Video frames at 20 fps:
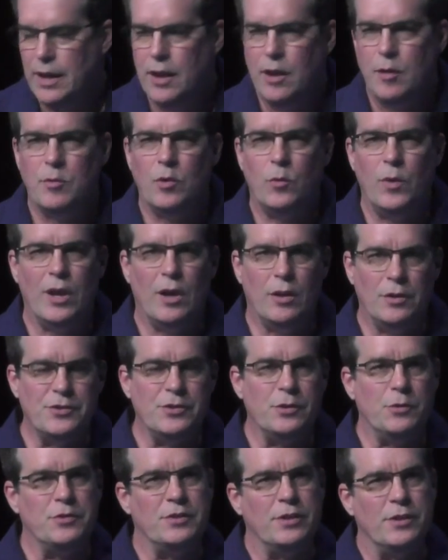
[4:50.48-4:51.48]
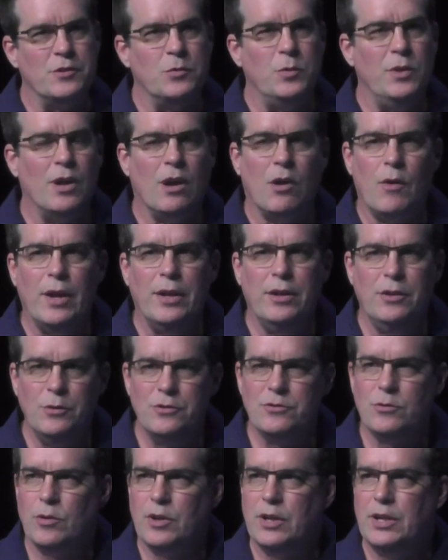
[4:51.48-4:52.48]
But we also, since we are a news
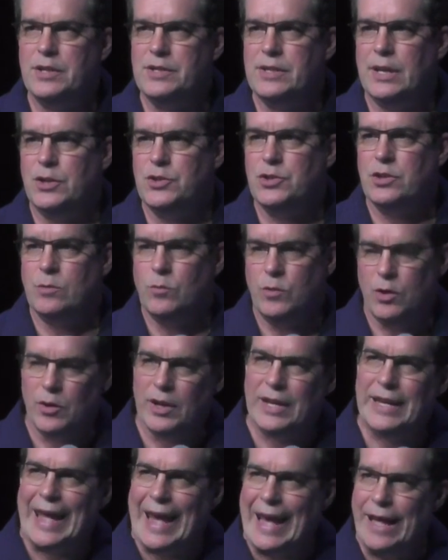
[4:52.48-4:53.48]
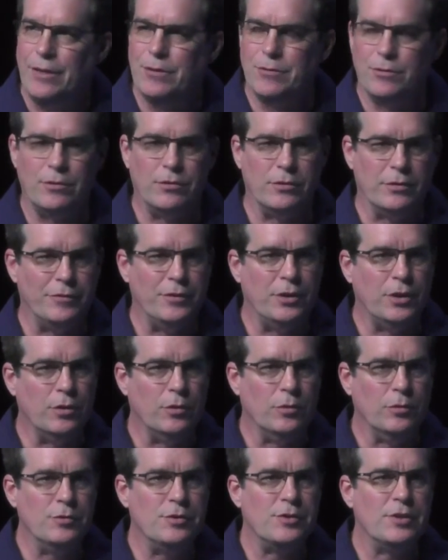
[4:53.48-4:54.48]
organization and we're a gatherer of
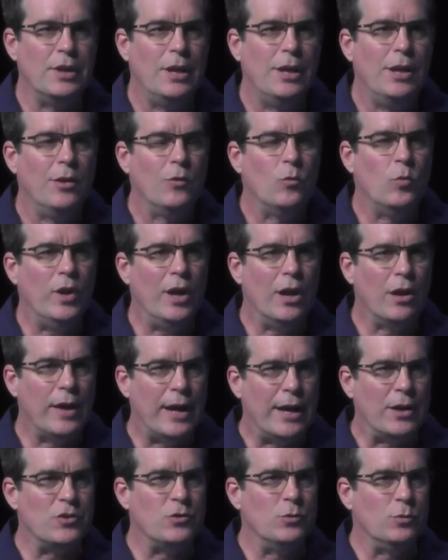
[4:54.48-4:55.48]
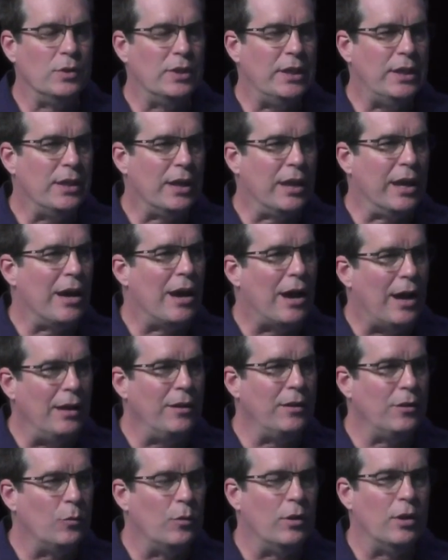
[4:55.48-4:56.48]
news, we are actually the
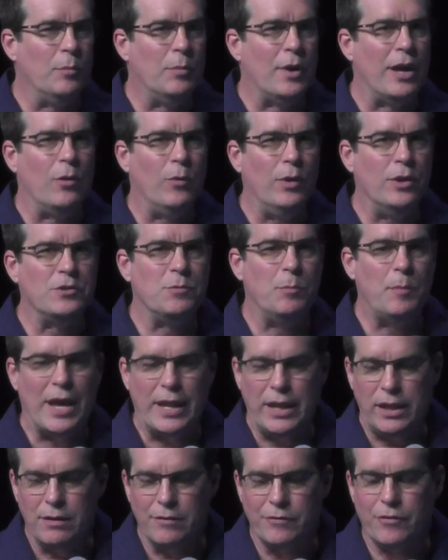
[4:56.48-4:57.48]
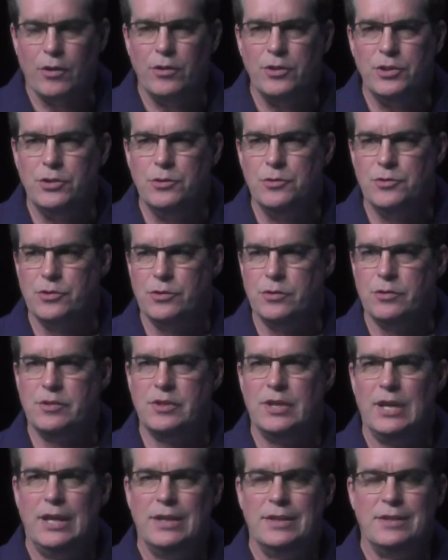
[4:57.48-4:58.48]
conduit by which many of our users
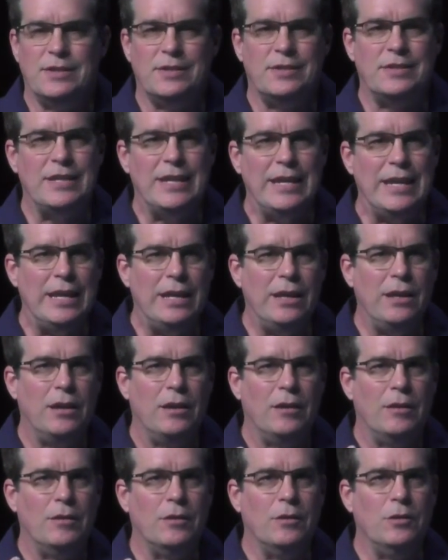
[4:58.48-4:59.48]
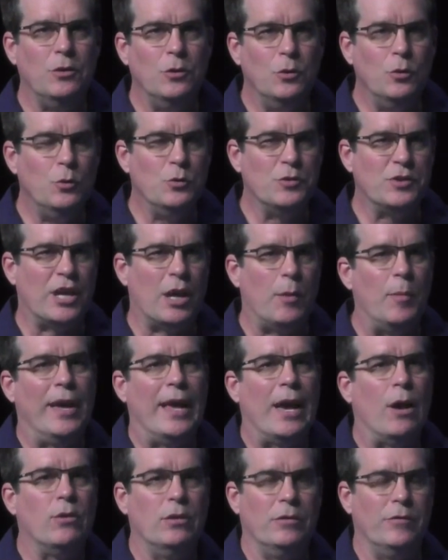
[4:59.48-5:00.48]
see the news coming
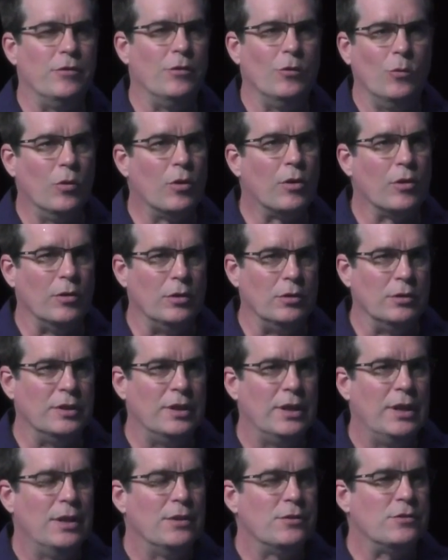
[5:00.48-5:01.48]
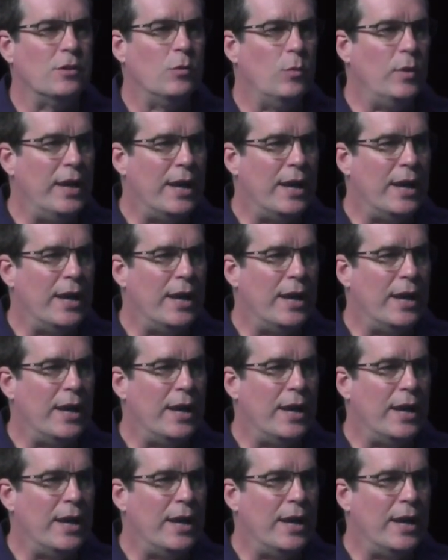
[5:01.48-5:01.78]
out of the world. So we